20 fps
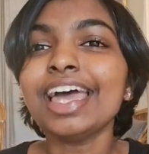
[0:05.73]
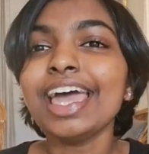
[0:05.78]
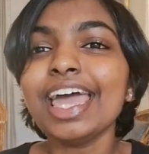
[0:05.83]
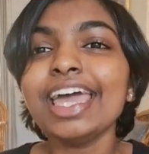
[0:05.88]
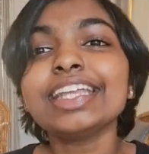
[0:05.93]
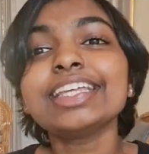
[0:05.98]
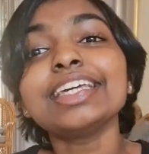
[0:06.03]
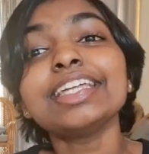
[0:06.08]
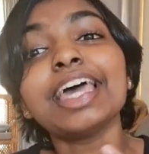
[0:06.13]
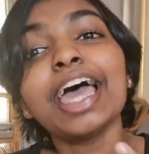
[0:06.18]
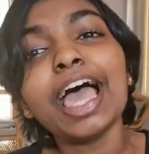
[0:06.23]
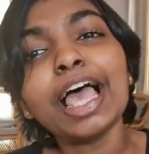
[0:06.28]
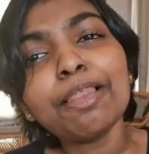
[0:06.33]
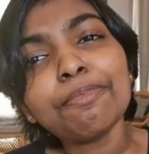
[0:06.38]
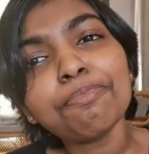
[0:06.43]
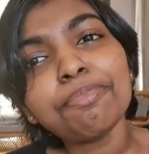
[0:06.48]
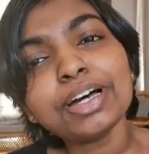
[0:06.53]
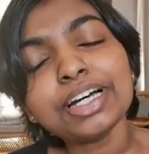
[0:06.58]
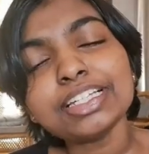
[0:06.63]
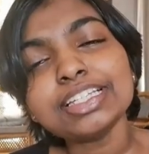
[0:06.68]
It can
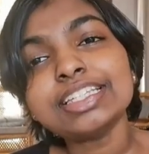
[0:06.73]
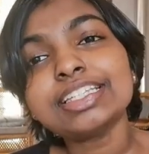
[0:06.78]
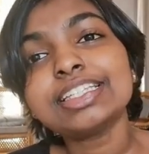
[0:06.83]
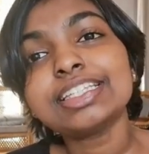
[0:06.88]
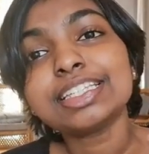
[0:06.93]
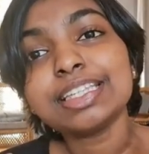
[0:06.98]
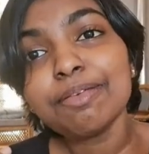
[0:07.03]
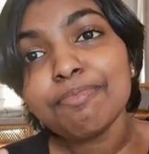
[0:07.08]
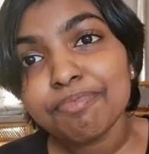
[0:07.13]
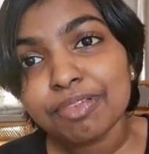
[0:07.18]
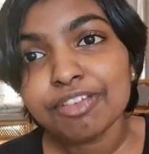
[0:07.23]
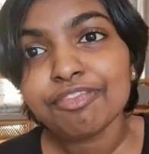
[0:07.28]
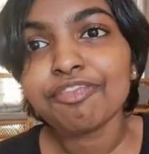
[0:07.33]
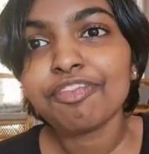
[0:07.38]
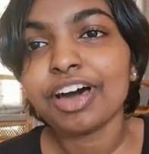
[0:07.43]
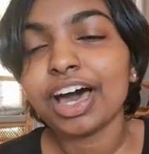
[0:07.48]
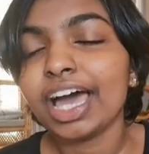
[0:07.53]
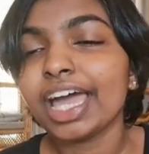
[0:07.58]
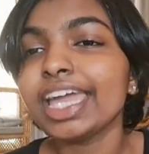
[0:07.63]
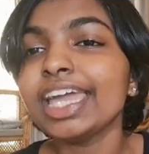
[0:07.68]
help us
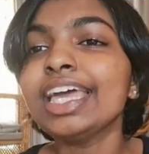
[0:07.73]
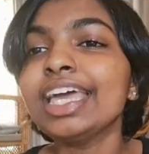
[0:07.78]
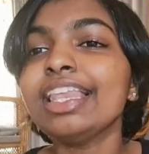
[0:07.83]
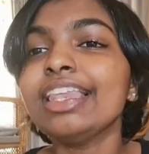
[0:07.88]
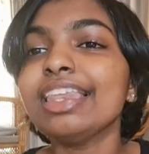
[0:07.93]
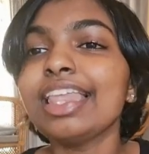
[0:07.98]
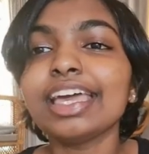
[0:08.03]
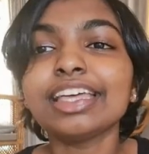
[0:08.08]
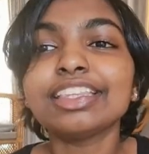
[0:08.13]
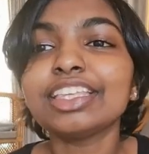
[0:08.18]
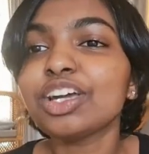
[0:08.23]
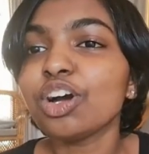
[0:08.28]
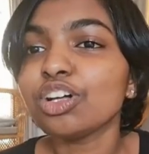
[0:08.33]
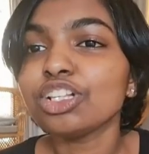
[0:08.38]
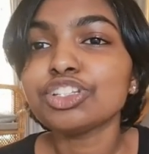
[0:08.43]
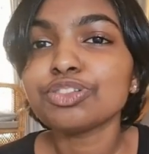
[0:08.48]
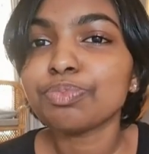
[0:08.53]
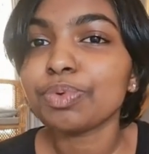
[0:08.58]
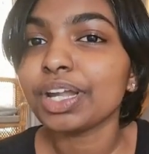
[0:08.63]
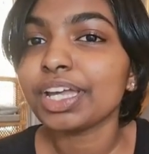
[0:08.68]
simplify lengthy
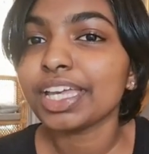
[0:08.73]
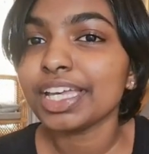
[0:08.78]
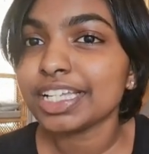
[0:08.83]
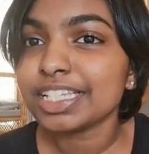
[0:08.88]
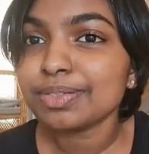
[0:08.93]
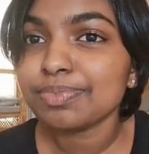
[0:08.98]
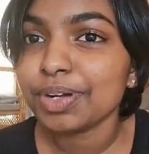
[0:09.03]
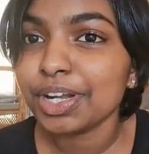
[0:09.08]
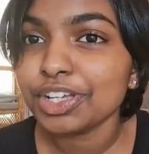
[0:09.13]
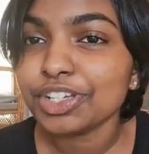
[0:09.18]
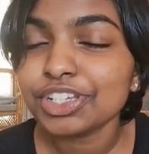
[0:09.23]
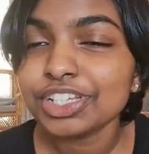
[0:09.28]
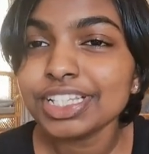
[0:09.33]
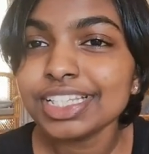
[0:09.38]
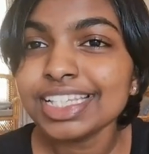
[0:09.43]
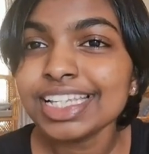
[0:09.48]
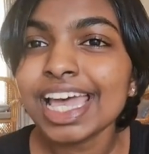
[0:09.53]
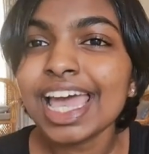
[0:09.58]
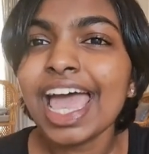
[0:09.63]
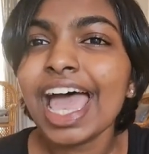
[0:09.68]
algebraic
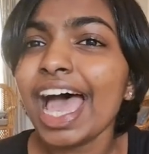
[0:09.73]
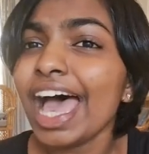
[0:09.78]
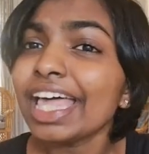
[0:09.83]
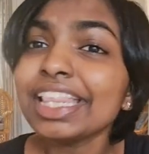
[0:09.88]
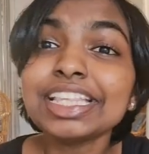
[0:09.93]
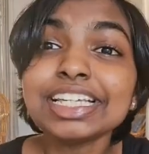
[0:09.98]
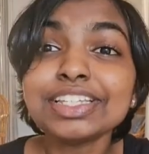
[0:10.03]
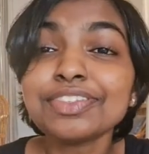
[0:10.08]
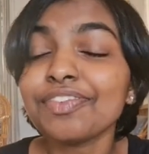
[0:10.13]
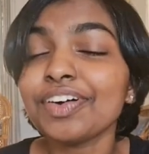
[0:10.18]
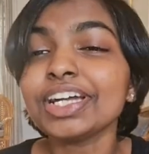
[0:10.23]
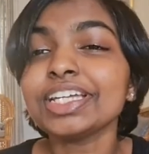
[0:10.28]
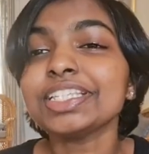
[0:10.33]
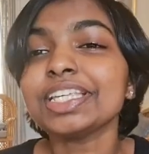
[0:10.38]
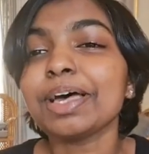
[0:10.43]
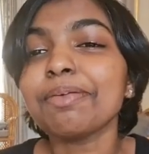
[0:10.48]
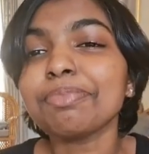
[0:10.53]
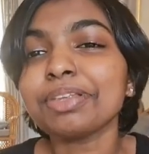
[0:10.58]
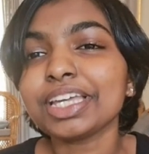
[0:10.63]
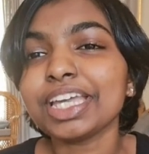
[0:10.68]
expressions, and this finds
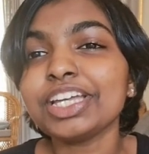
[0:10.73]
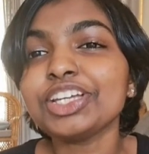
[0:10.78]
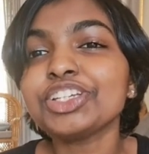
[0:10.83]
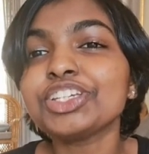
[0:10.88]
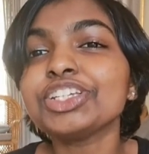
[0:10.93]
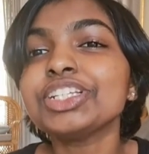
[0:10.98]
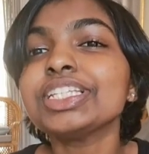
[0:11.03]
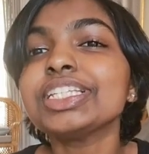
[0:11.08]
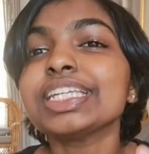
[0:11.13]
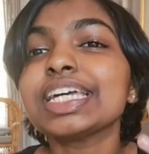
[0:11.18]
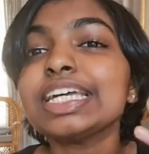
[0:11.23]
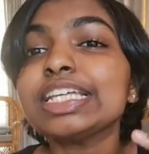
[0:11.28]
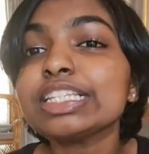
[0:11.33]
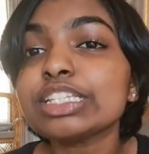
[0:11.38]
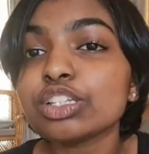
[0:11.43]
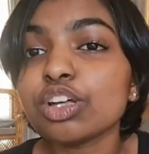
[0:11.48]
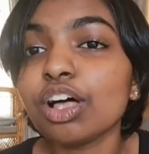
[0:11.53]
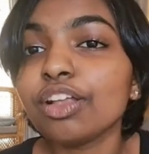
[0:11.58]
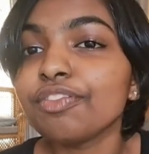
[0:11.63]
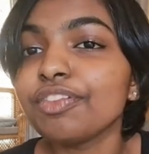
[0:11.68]
applications in
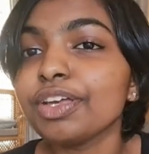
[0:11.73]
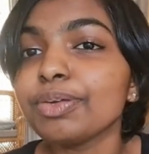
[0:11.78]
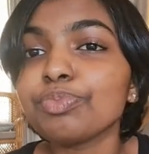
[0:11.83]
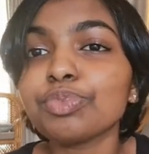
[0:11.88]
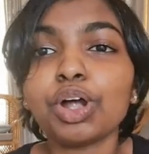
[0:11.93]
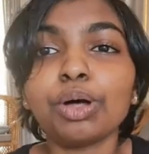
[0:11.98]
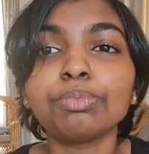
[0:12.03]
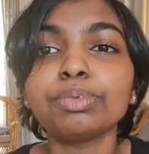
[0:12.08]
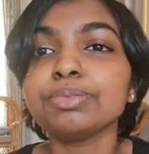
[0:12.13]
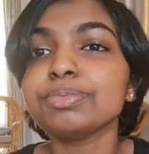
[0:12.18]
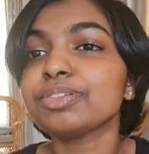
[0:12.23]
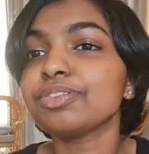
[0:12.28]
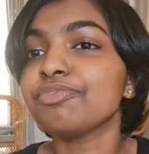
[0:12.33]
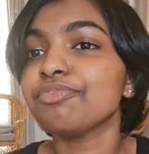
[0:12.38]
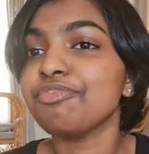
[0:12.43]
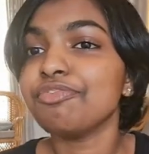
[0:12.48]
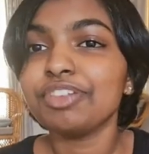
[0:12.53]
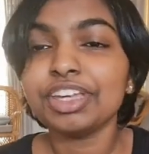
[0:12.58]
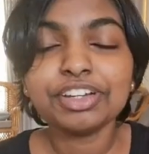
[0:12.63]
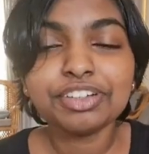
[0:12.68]
solving problems of
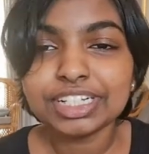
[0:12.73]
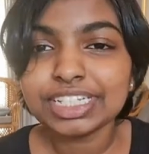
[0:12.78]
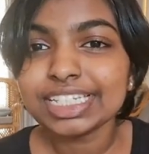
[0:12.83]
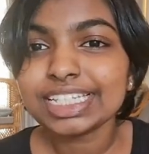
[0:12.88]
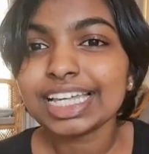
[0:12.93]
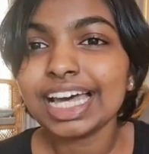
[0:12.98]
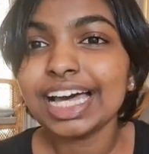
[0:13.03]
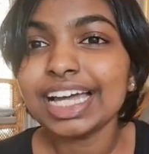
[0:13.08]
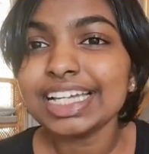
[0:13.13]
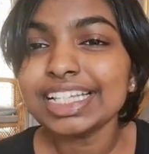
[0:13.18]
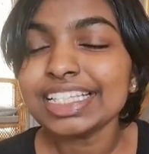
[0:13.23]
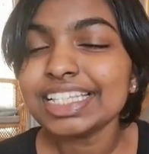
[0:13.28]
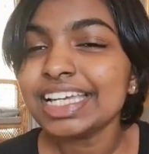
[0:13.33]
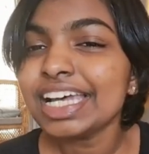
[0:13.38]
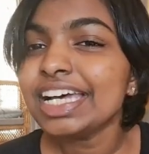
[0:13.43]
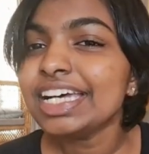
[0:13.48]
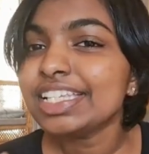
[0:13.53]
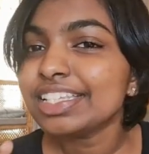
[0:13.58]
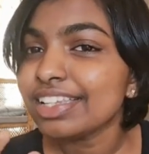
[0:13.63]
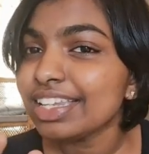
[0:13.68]
various kinds.
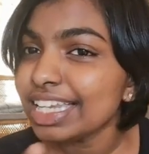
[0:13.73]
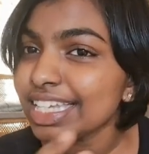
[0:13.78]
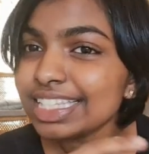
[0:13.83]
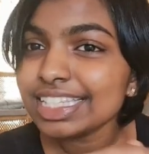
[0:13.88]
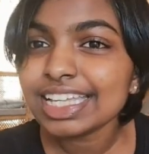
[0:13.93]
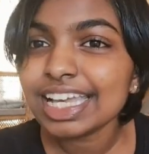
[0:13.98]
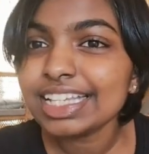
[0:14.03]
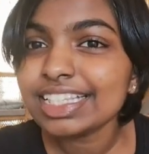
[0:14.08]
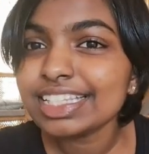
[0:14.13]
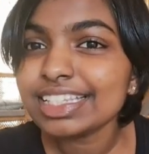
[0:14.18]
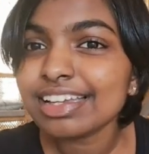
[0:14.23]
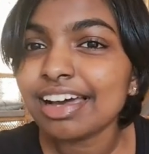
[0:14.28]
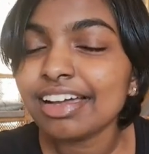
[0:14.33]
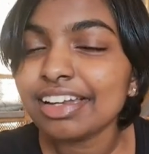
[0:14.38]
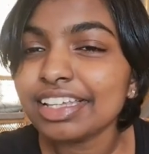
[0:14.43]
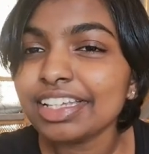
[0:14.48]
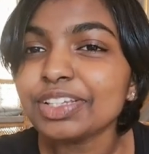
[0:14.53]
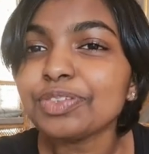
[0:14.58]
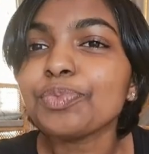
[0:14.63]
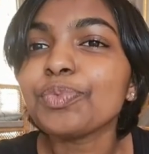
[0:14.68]
So let's get
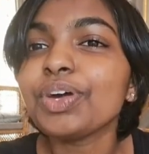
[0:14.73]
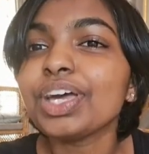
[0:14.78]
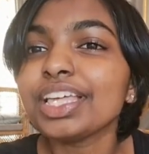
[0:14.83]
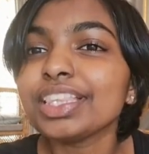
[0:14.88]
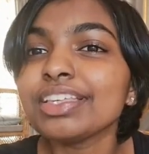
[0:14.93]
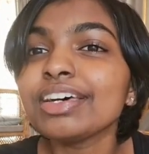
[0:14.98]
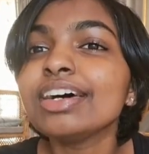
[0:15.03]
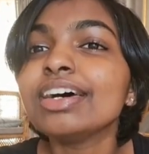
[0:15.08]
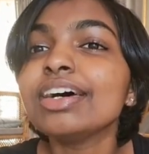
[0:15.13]
started with